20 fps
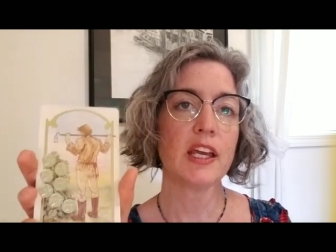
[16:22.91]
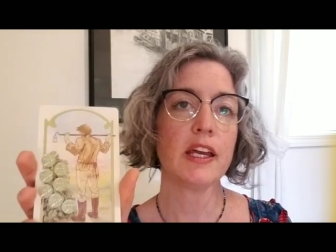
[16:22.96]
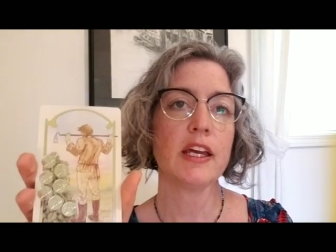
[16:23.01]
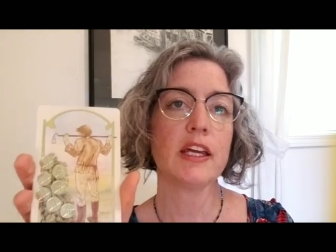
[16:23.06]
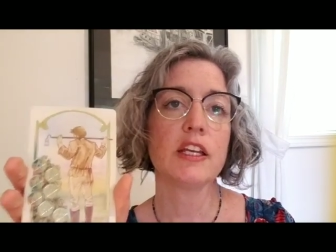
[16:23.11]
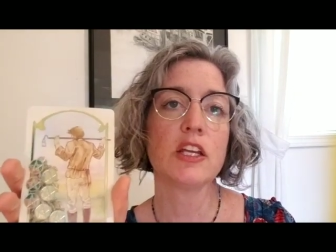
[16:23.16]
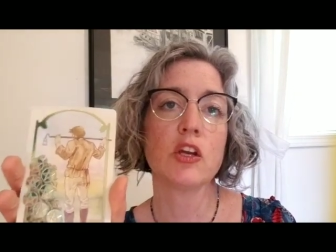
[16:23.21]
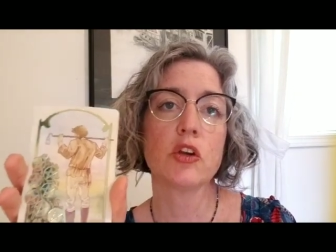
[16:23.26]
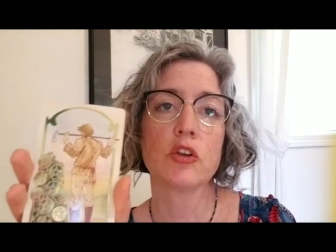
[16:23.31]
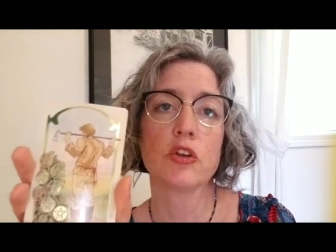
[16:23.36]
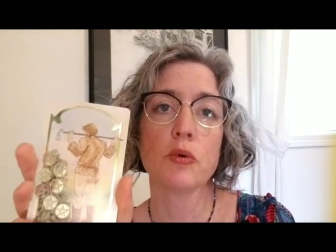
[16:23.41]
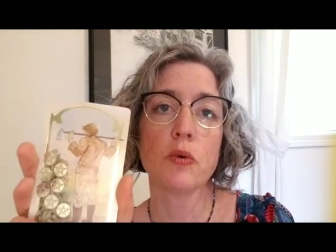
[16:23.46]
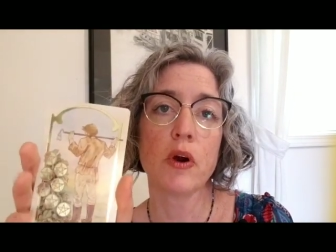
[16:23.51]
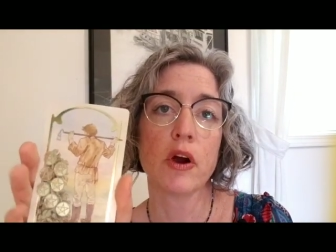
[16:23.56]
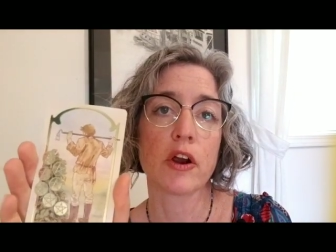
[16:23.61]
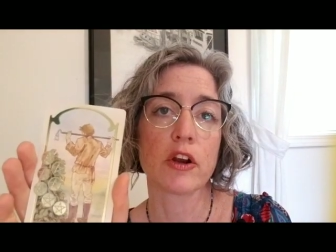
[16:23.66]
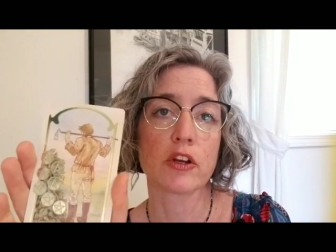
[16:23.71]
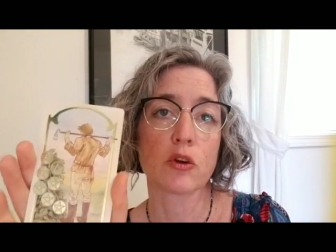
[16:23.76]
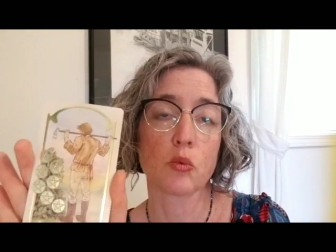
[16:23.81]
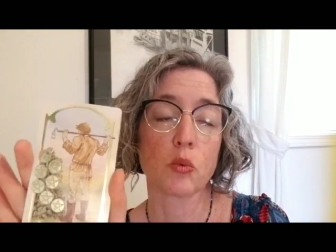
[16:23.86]
and here you
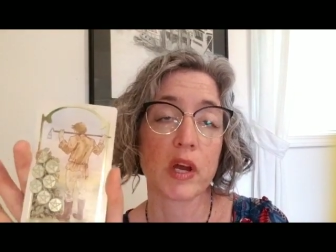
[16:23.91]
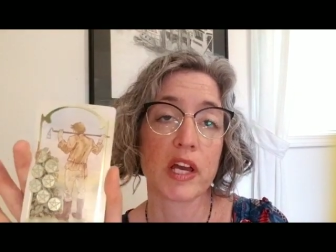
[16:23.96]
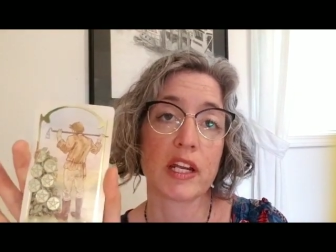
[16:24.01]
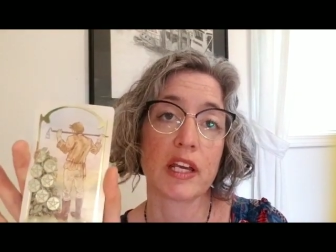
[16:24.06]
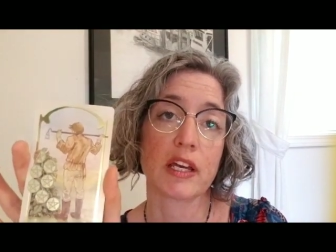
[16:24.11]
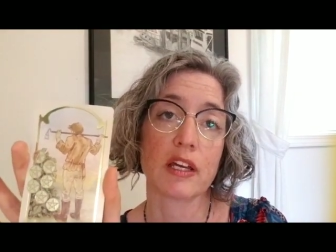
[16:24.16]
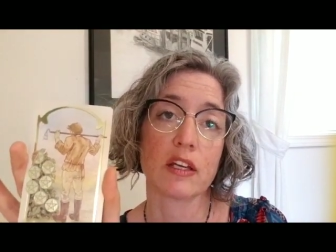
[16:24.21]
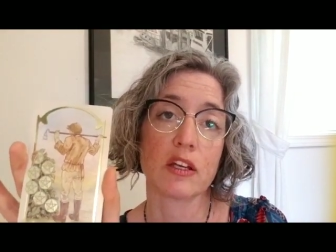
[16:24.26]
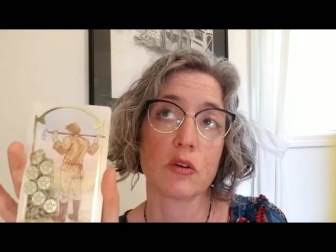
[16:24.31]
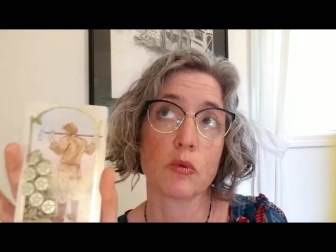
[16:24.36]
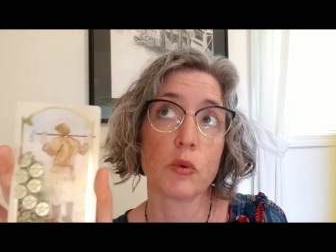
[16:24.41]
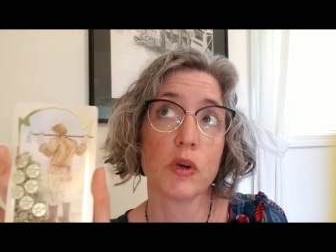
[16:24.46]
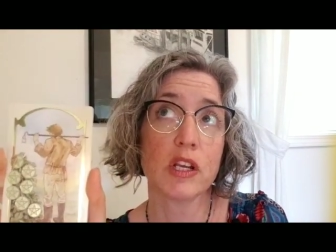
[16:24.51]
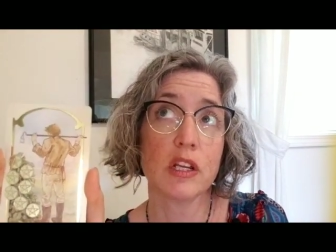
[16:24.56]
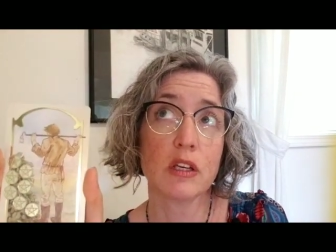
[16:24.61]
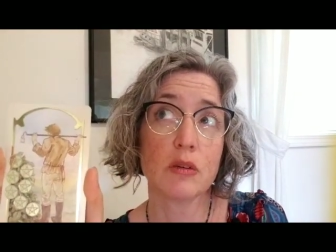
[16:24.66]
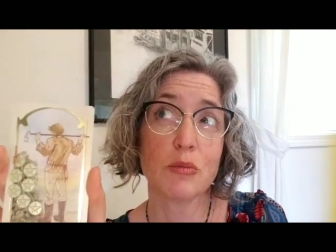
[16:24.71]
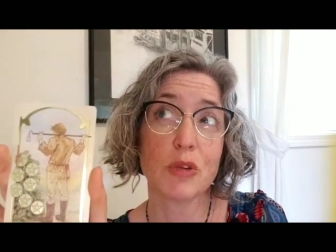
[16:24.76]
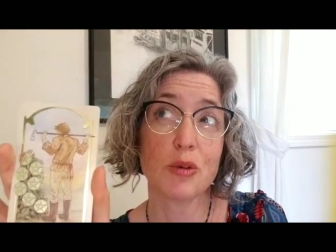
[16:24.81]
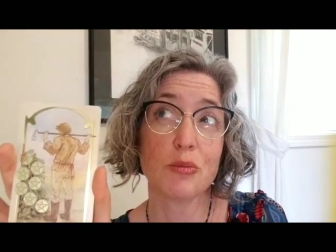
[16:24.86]
are, you're waiting. You're
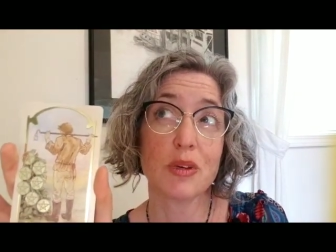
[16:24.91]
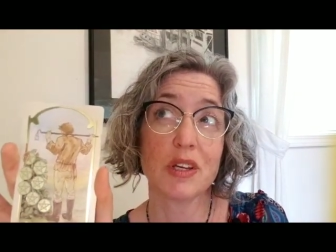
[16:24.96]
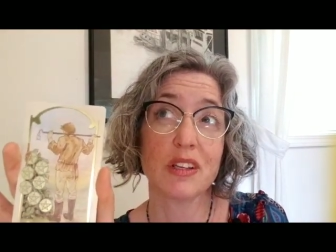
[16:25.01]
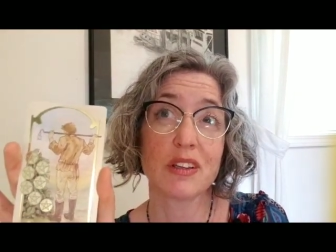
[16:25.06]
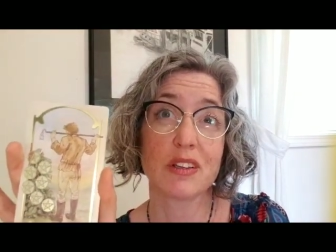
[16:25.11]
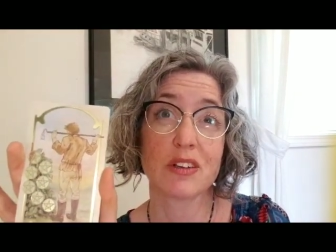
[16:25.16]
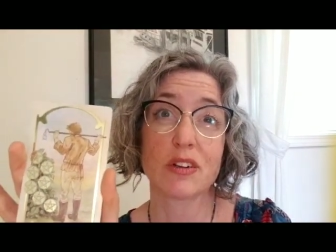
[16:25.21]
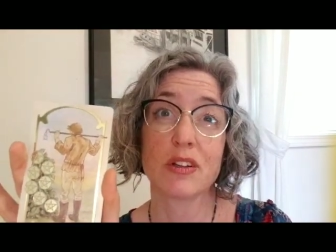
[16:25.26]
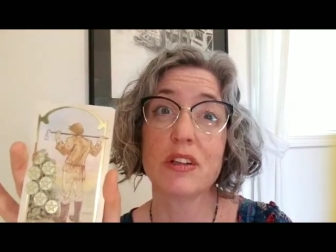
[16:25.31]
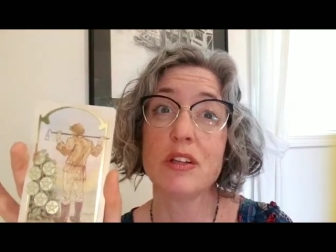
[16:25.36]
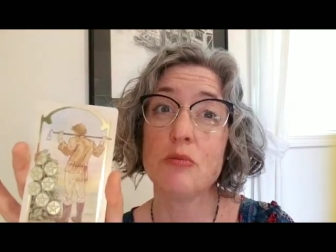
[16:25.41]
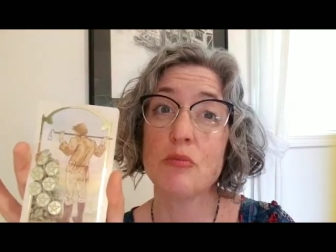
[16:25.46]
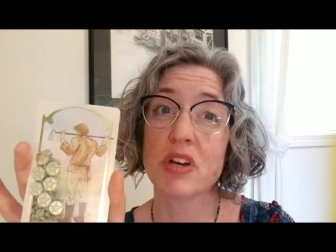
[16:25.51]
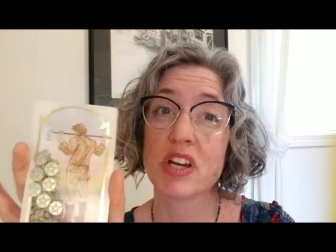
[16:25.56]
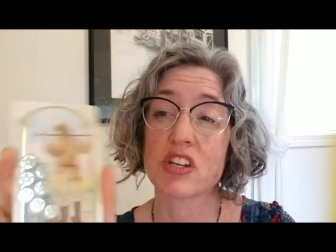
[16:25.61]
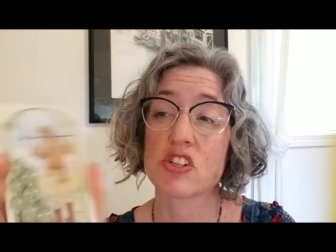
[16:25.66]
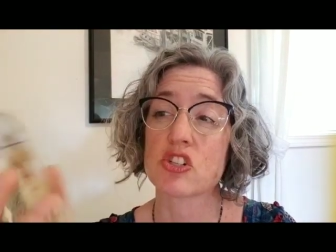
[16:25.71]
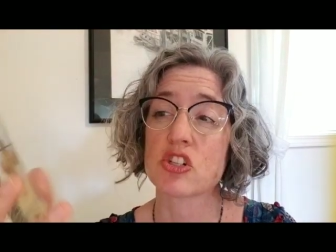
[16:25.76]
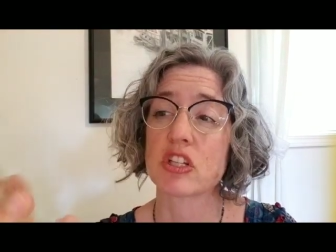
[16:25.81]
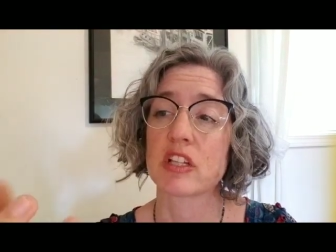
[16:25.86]
waiting maybe a little
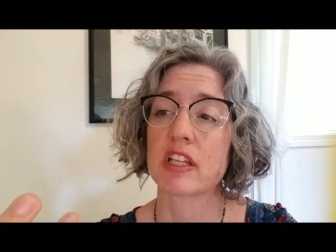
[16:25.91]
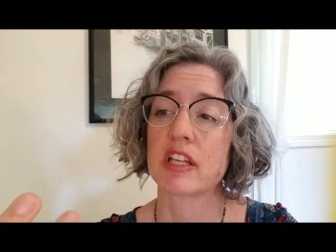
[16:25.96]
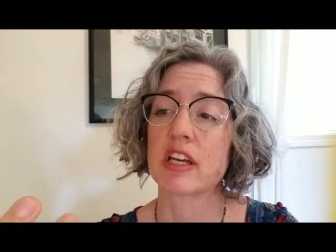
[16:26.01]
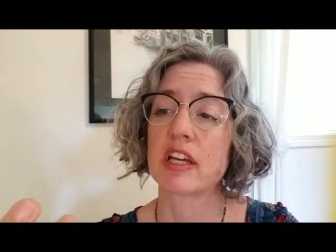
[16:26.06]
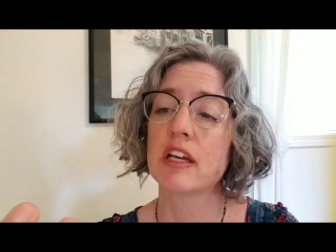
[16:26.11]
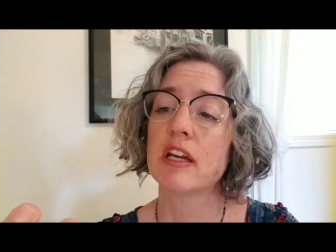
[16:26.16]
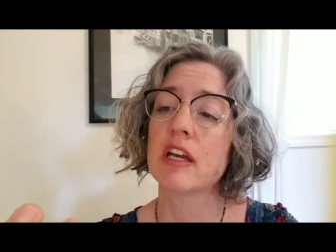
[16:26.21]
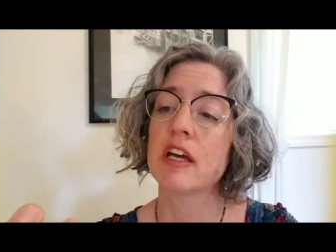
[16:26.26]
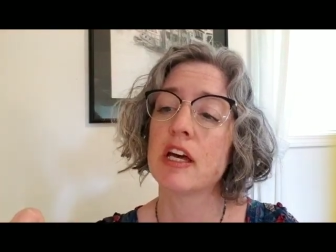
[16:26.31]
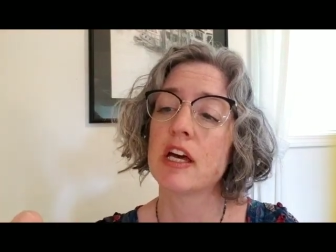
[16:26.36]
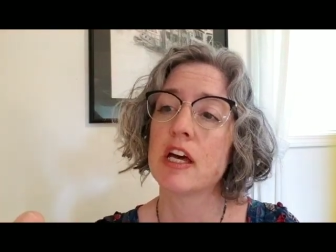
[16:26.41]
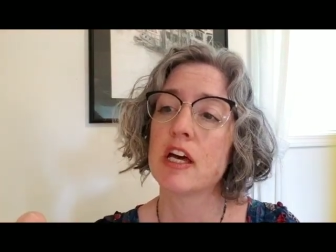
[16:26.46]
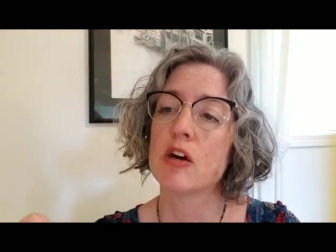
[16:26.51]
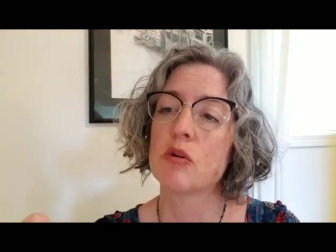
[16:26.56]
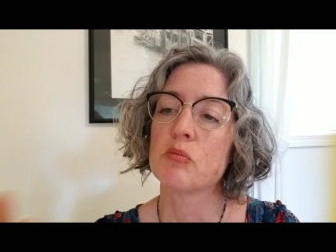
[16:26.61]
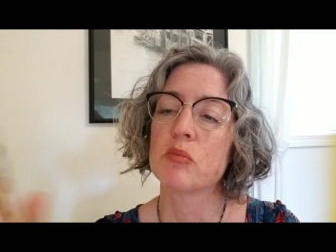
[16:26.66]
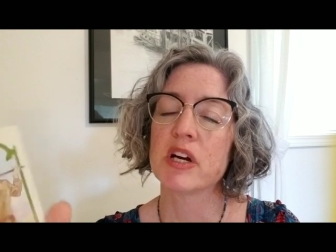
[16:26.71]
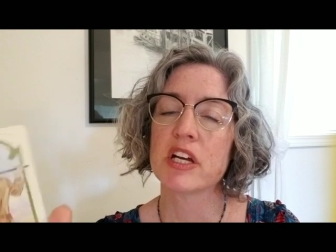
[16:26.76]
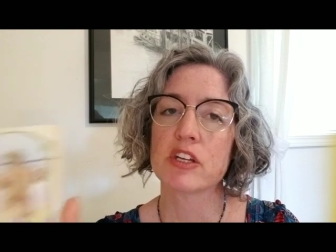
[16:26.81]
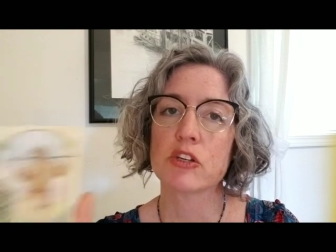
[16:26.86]
impatiently,
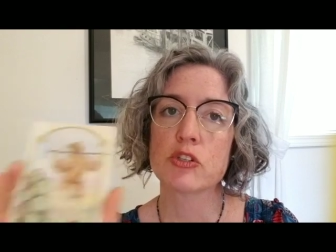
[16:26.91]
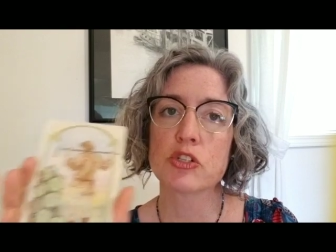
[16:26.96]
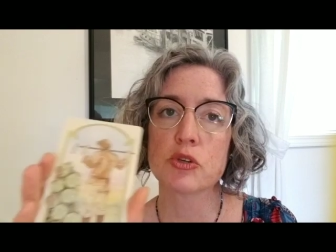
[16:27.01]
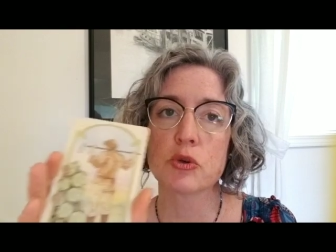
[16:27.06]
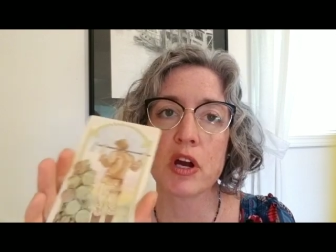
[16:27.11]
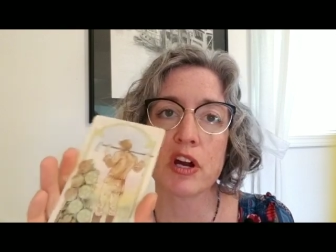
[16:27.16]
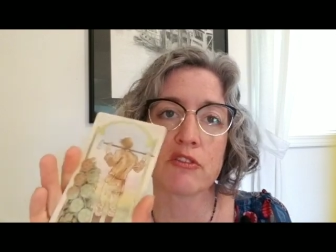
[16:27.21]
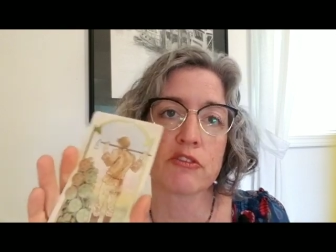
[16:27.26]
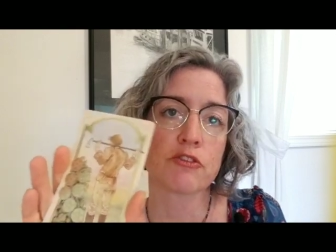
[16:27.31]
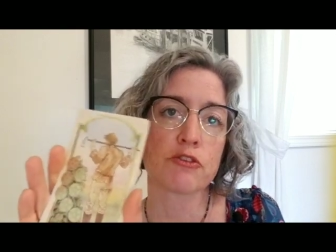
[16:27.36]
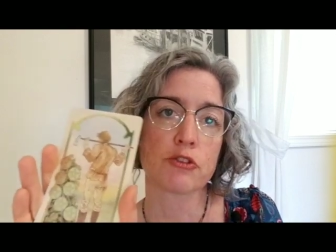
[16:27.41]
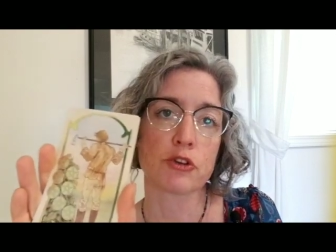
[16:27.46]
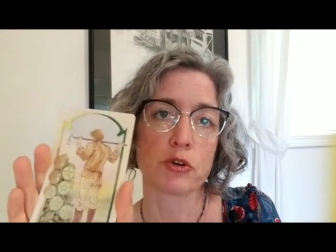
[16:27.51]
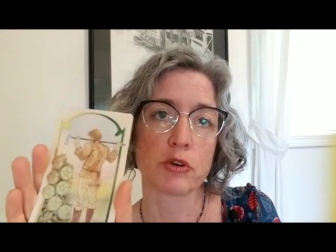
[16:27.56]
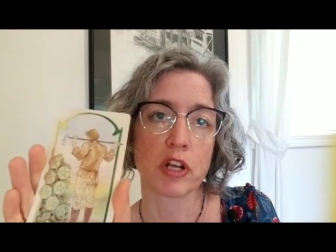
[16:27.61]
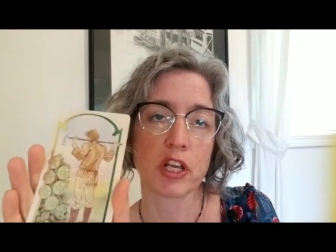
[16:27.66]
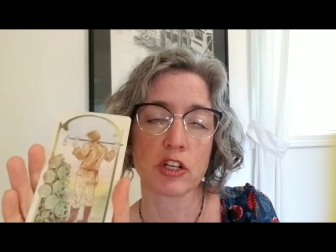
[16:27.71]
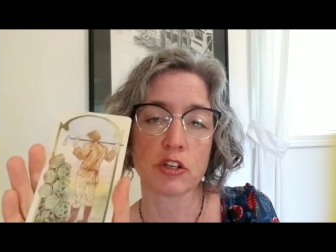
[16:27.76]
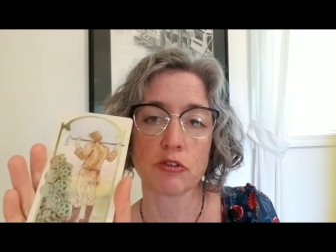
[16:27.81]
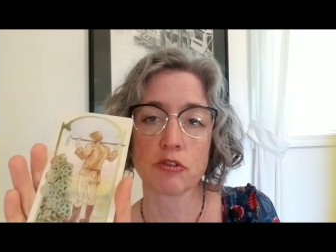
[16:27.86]
but you do have
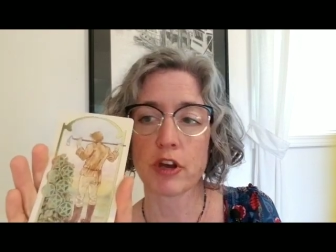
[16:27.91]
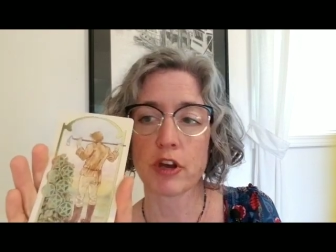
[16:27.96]
fruit and you